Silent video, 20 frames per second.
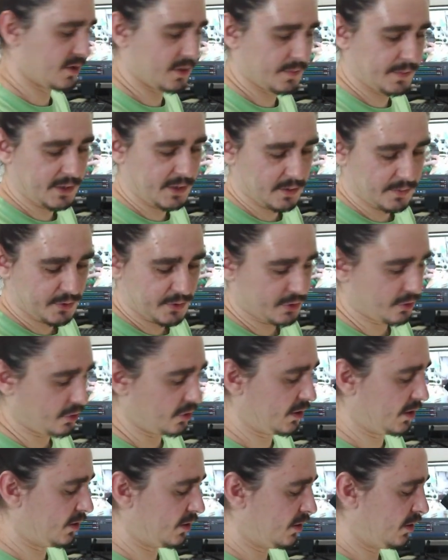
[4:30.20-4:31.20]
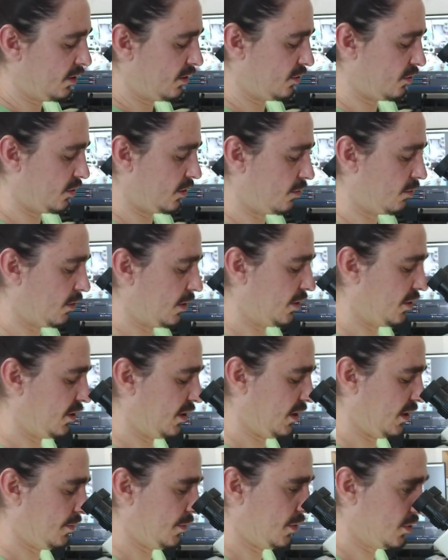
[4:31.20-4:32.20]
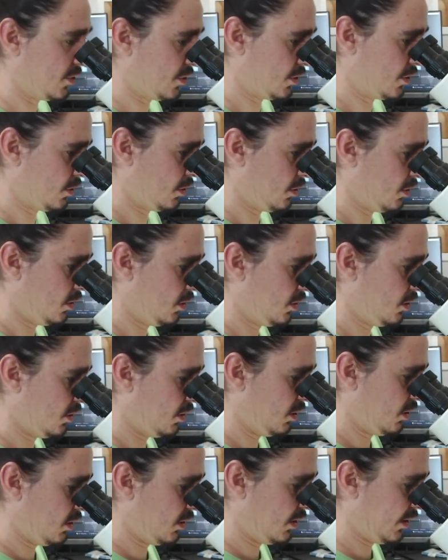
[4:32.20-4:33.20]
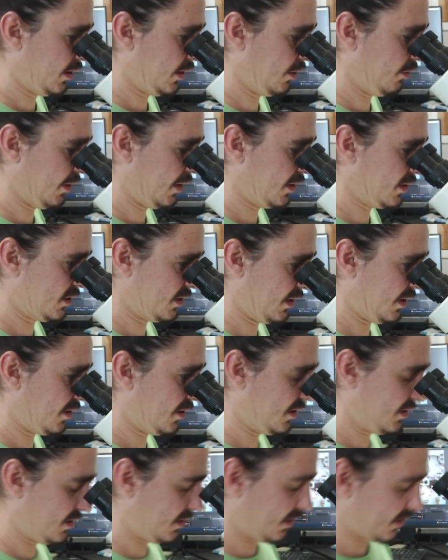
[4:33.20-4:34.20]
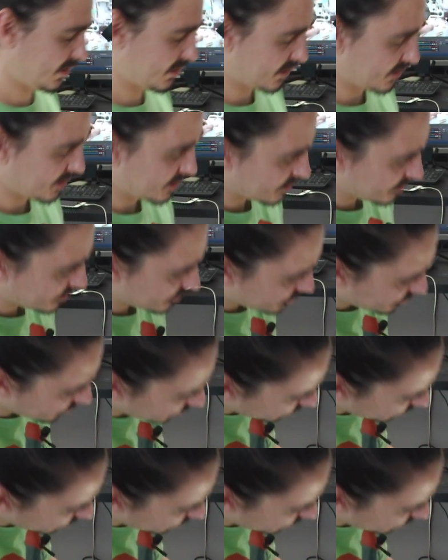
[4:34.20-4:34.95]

become shorted during water damage. Anyways, now this thing should